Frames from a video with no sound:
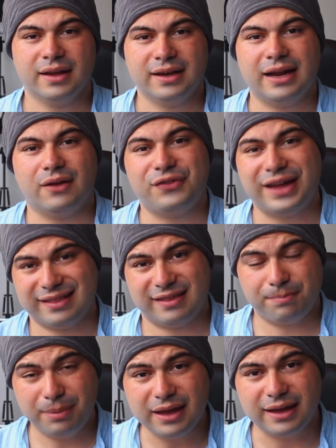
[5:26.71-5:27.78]
Now, that
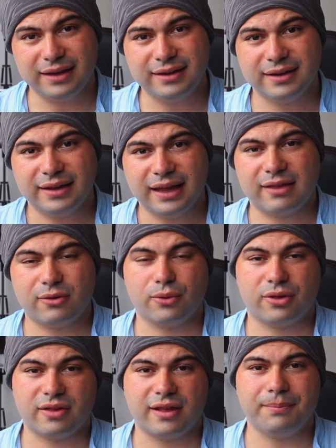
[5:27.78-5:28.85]
speed is
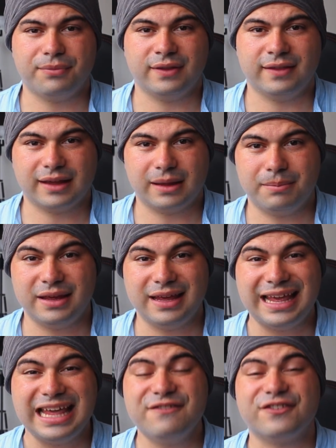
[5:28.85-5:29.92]
also something that can be
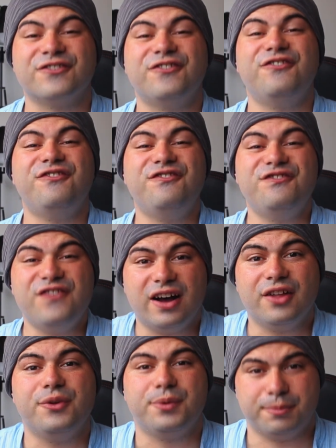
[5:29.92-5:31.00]
even
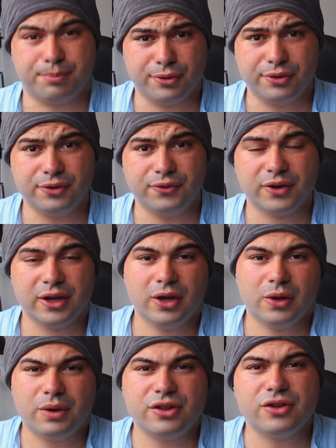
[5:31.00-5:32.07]
further improved
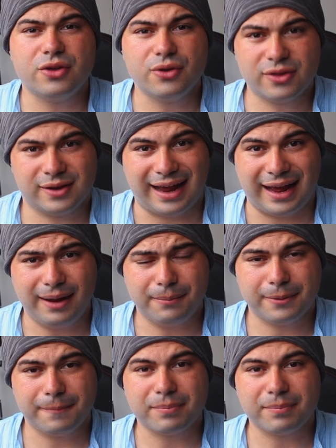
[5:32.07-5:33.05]
when you use an app,